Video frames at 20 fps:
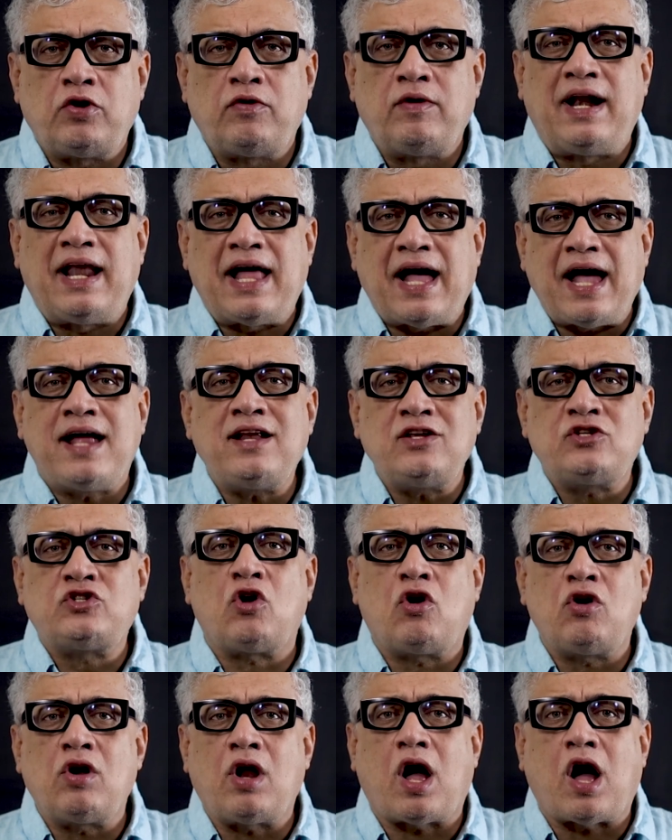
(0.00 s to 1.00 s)
the reliance
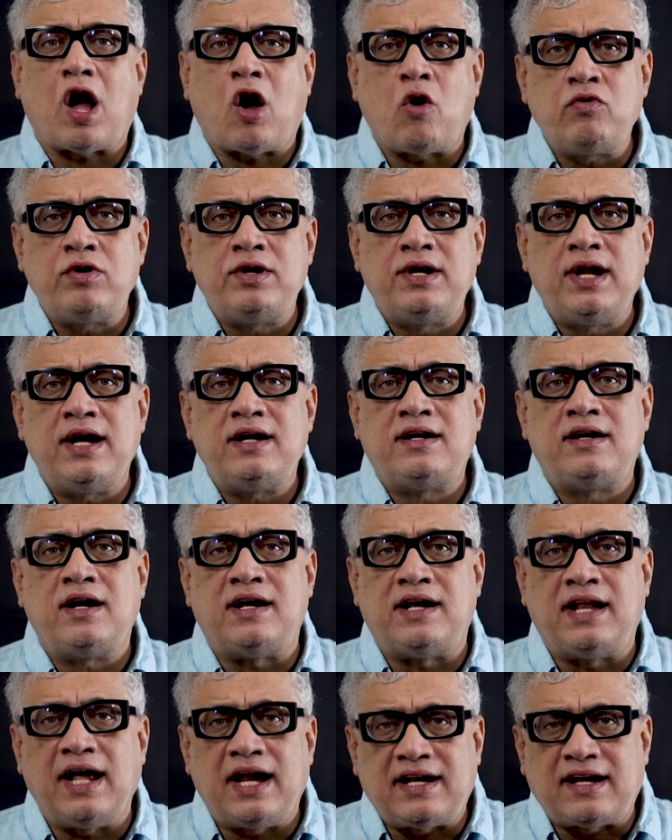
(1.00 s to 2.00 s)
on
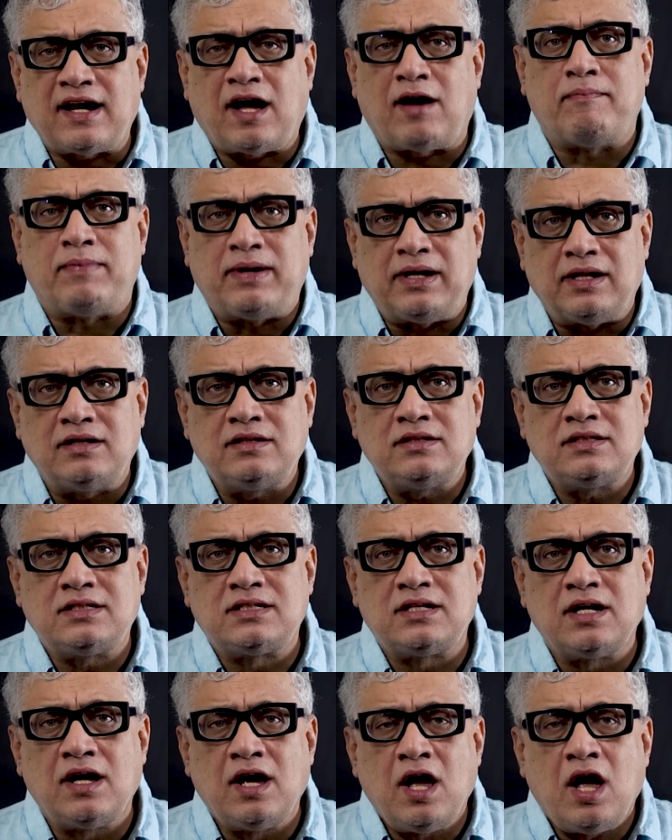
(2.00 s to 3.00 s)
outdated data
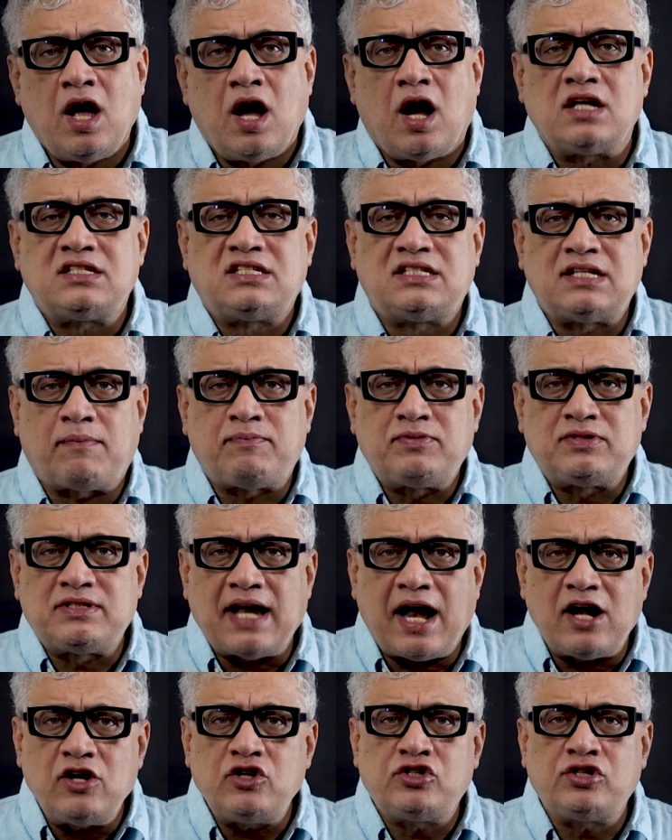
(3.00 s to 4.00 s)
means a
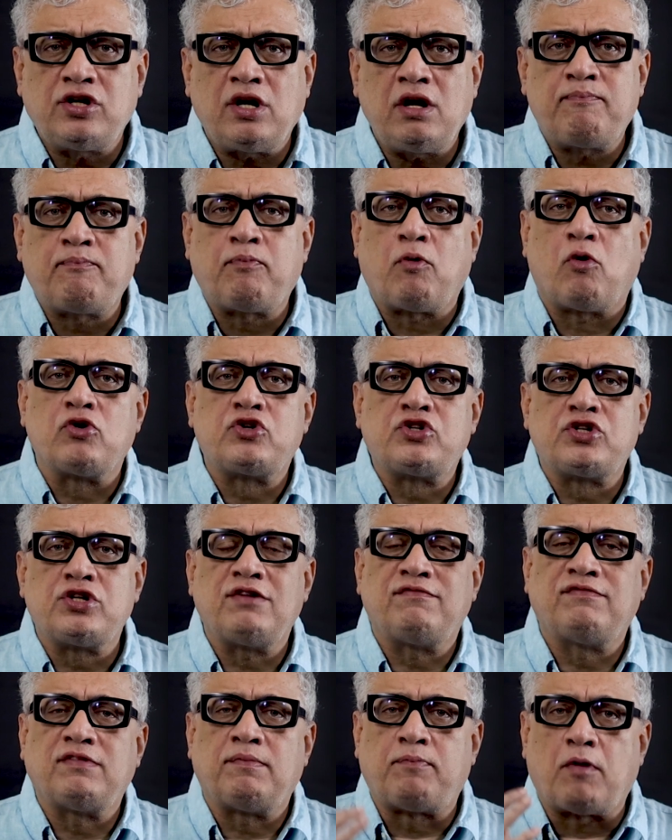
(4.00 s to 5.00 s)
substantial portion
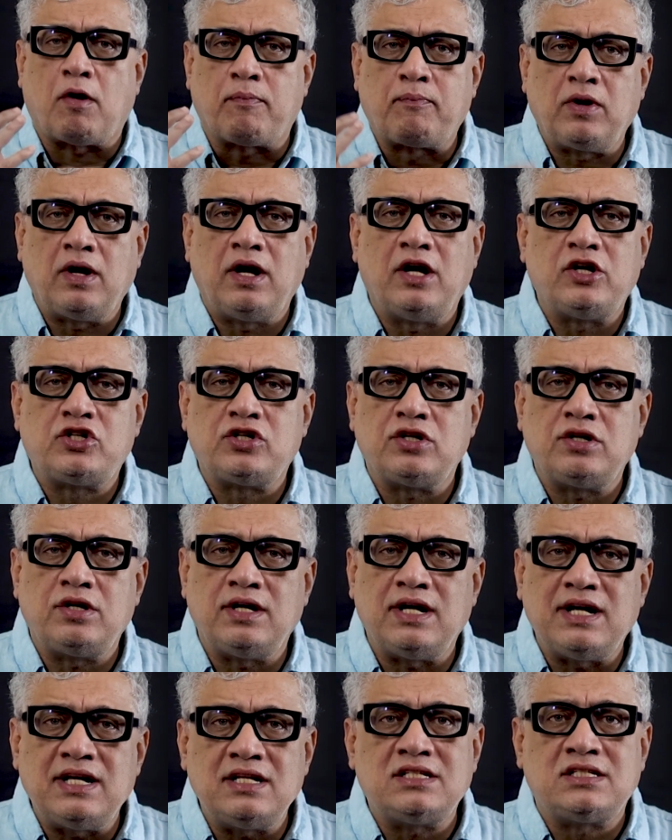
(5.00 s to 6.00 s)
of the
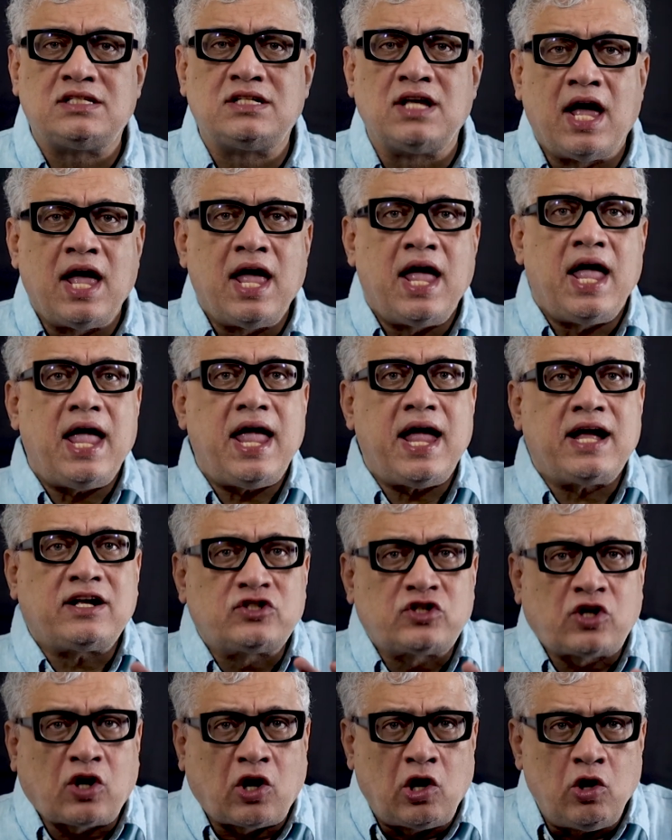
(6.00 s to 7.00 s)
population is
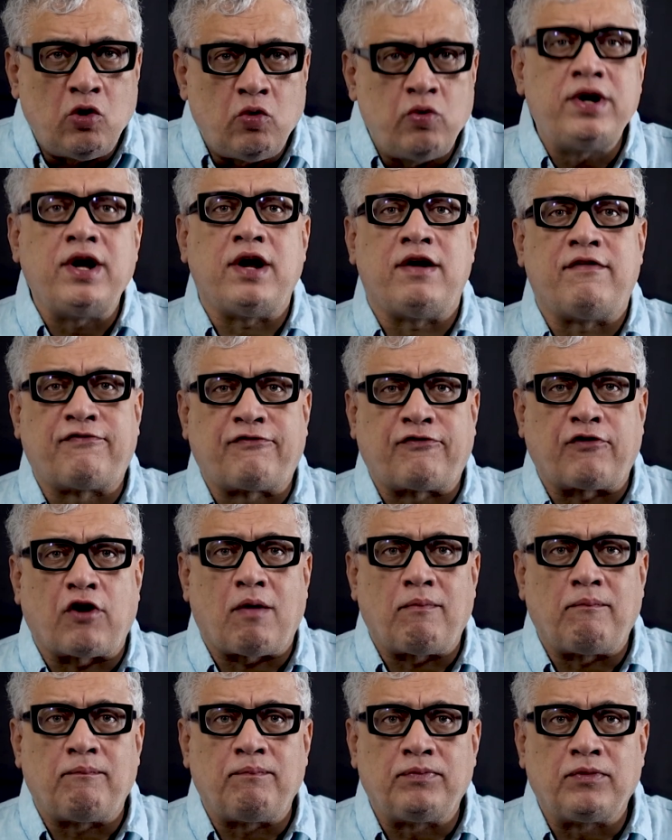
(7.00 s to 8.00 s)
excluded
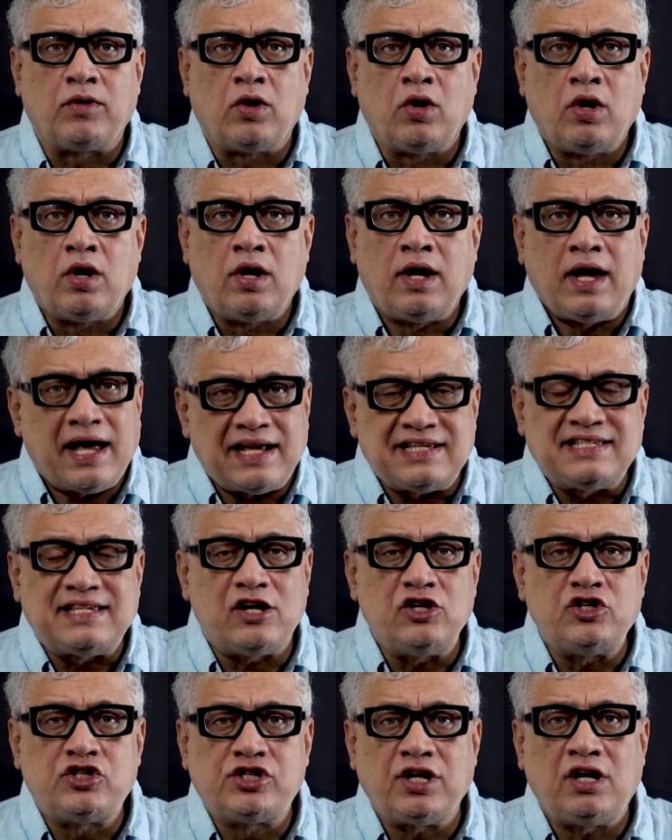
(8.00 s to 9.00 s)
from
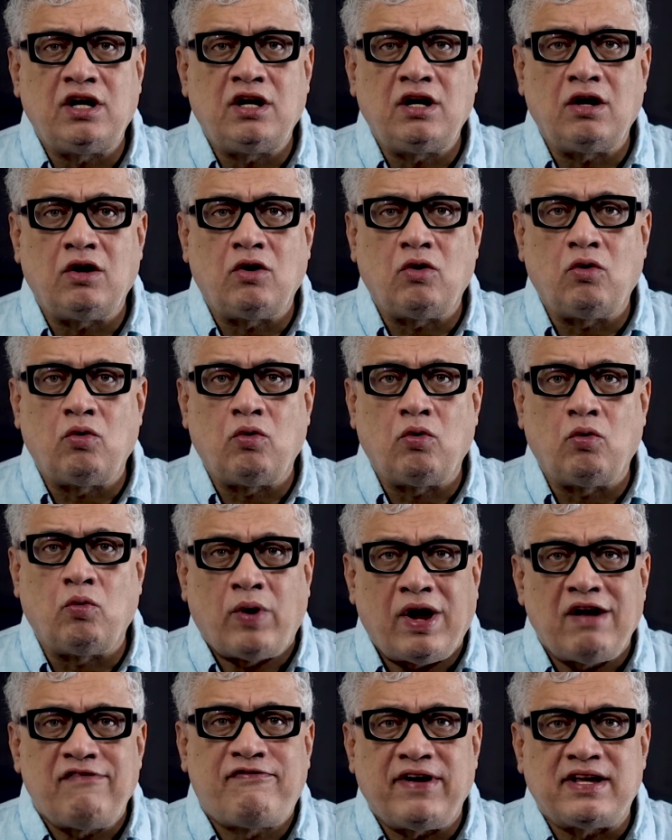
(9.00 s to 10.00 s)
essential
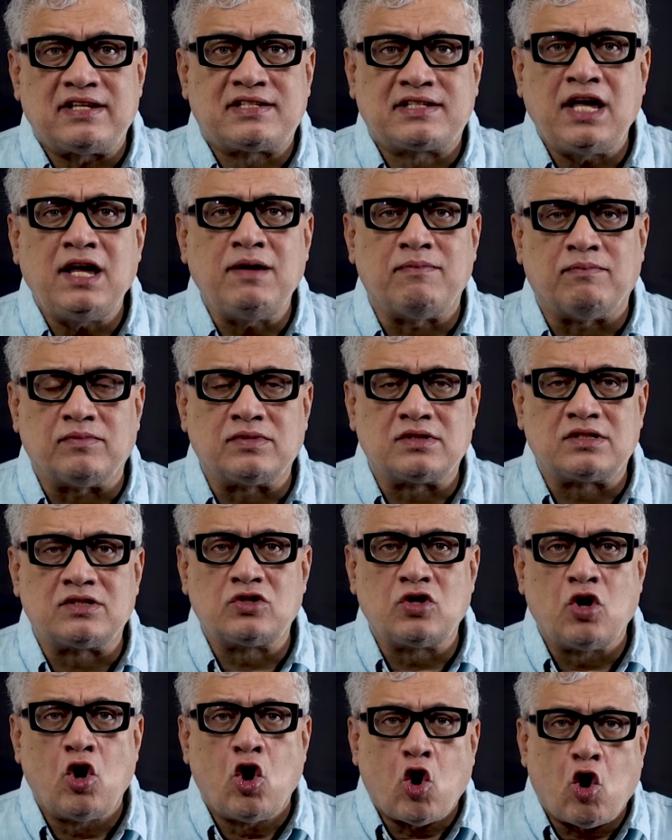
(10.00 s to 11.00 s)
welfare
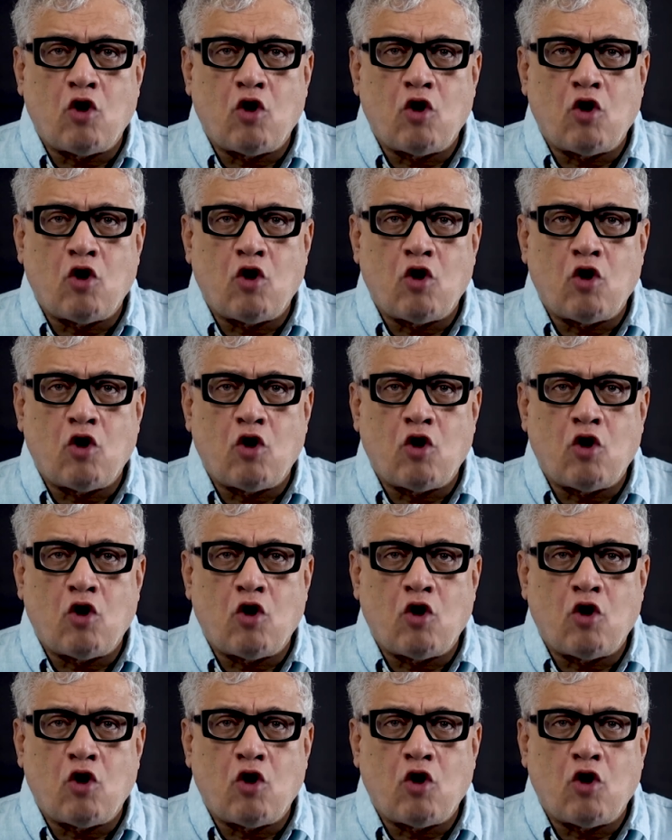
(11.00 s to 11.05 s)
schemes.